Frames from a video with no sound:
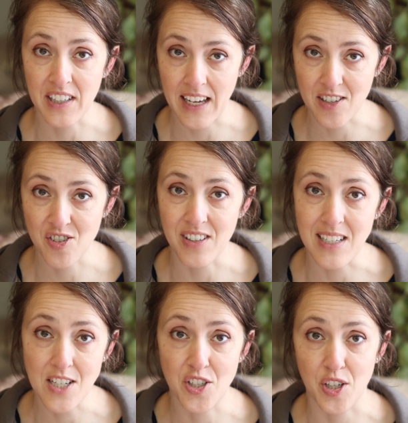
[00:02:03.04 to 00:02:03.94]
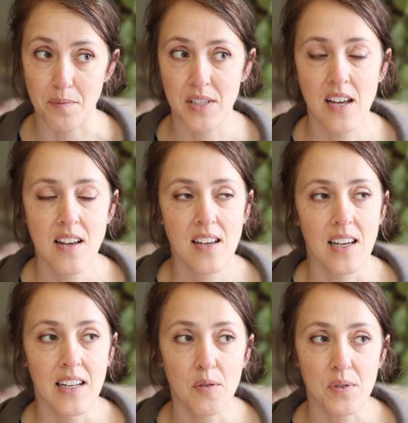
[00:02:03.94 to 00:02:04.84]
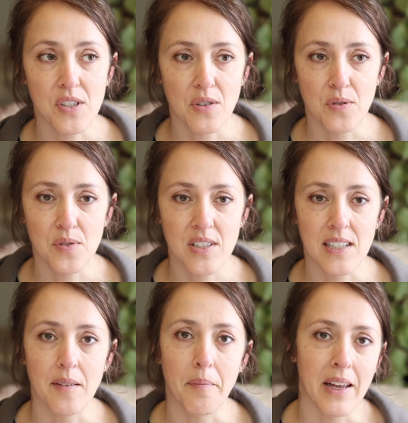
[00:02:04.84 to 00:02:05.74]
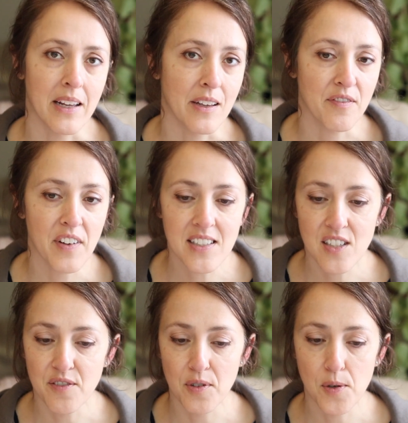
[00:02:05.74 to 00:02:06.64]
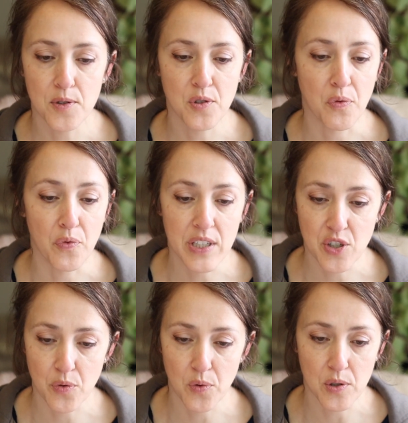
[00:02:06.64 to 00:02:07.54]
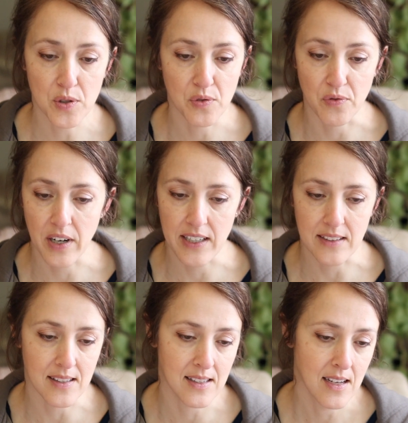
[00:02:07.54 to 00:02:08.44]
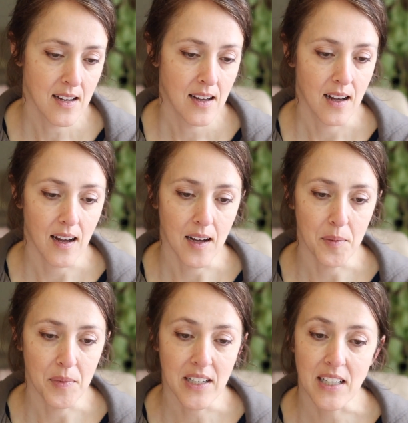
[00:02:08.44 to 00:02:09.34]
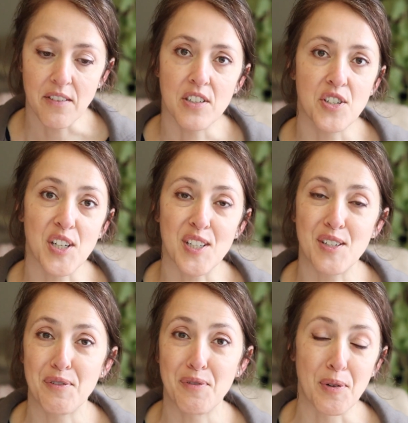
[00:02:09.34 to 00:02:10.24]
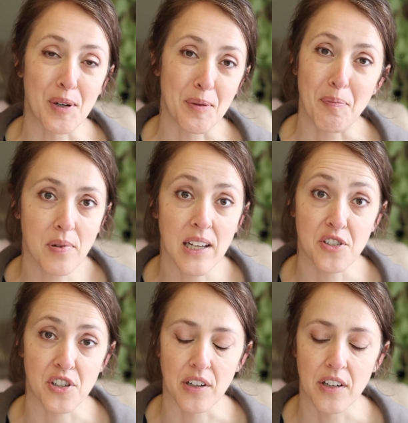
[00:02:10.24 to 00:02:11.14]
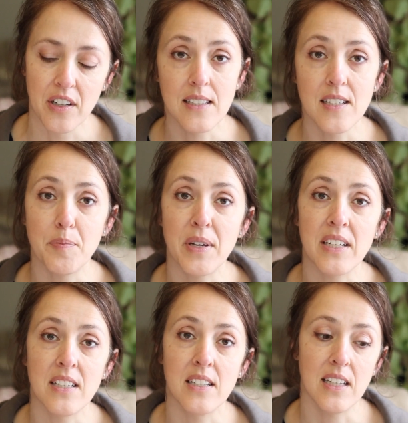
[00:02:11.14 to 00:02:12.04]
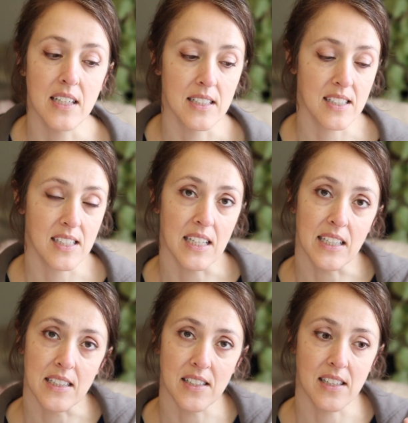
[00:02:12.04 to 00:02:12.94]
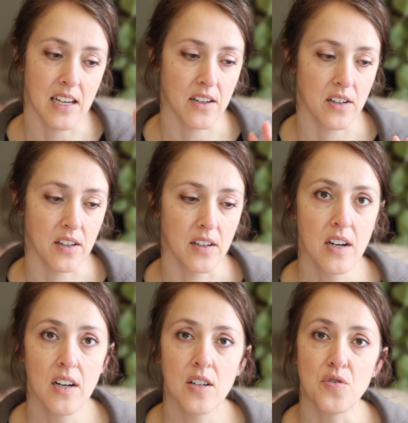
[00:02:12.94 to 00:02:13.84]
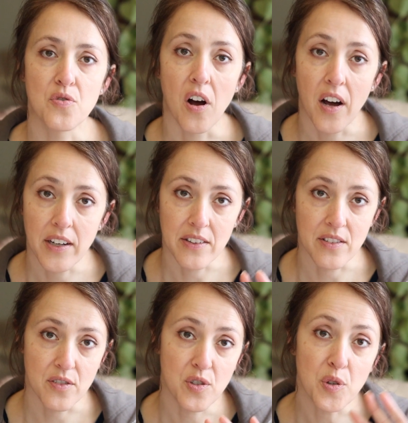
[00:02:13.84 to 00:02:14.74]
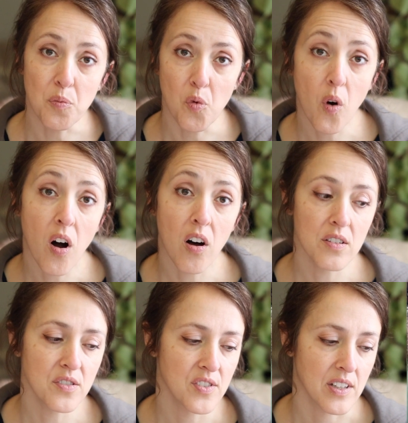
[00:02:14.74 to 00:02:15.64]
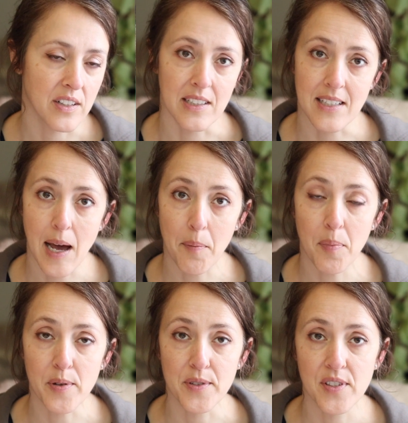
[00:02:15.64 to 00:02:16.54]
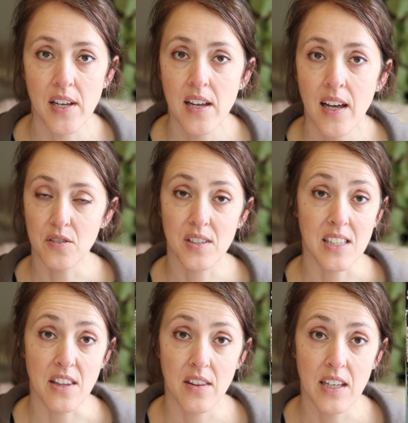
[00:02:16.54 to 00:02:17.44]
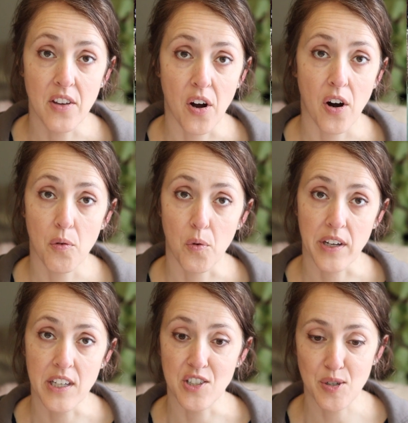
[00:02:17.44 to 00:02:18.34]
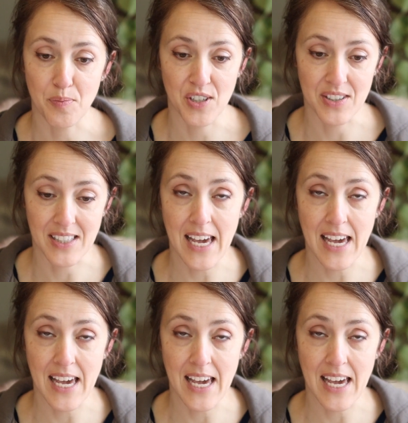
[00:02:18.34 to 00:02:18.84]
in ancient Egypt, and it was used in many festivals, rituals, rites, um, and even just for pleasure. It's depicted in scenes that are drawn in tomb walls and in temples. You'll see in the artwork Egyptians